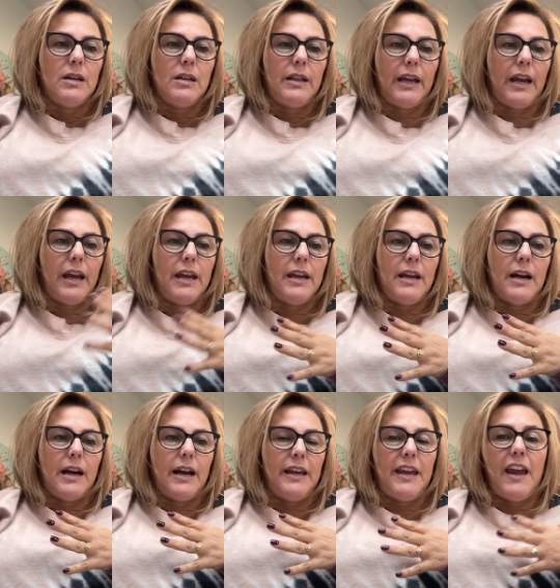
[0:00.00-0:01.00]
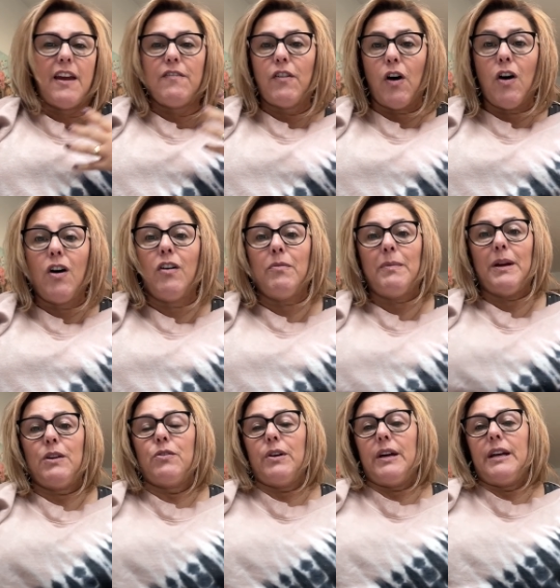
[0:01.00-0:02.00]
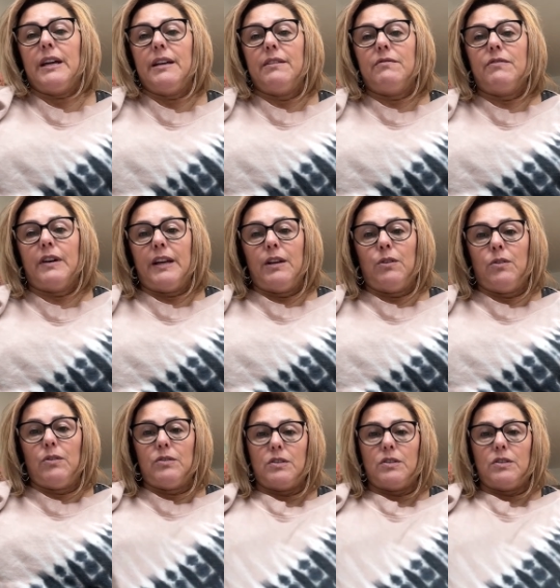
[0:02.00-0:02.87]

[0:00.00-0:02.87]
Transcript: like I, I gave all my Cricut vinyl